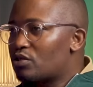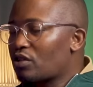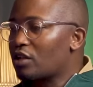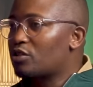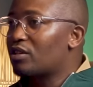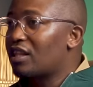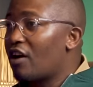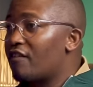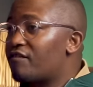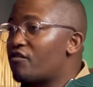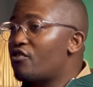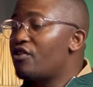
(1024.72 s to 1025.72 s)
start to think
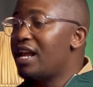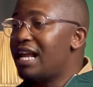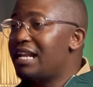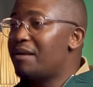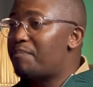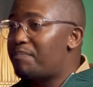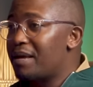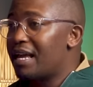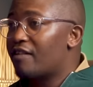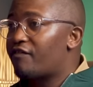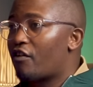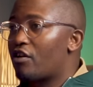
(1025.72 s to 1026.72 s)
of really
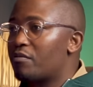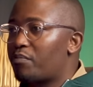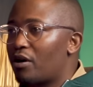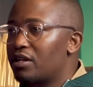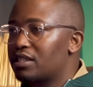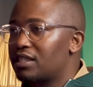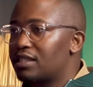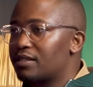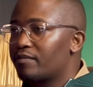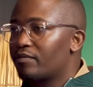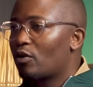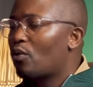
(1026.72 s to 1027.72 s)
big foreign policies.
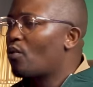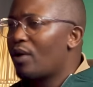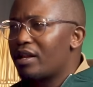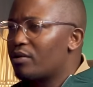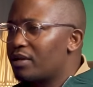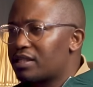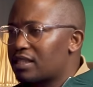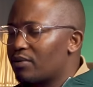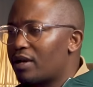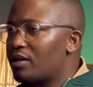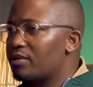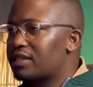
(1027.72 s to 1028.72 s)
Where do
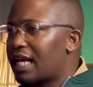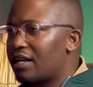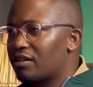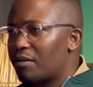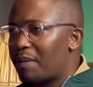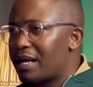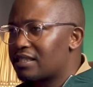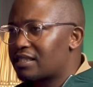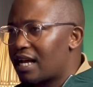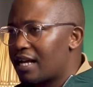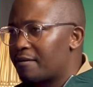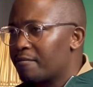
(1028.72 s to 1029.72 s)
we stand on the
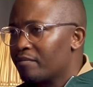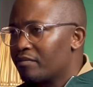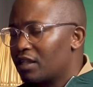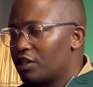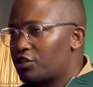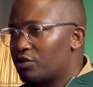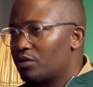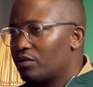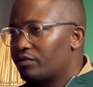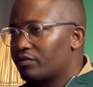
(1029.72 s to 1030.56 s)
Palestine issue?